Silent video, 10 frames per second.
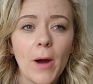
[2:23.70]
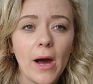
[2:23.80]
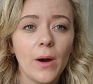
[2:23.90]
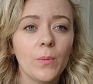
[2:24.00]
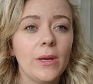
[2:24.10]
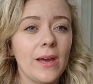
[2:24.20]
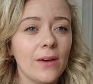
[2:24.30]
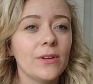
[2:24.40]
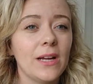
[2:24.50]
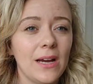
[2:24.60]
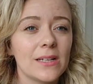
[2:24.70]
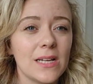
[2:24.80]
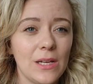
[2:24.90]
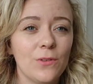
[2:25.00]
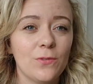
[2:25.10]
but we haven't
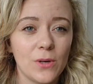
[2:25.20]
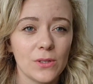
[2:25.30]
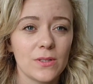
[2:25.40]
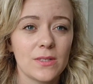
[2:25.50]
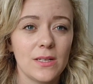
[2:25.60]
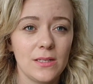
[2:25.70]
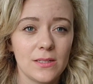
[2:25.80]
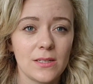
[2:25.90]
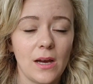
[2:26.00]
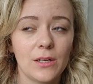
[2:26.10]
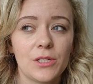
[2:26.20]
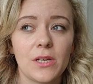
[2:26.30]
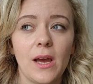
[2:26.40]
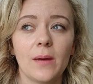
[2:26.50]
had any frosts as such.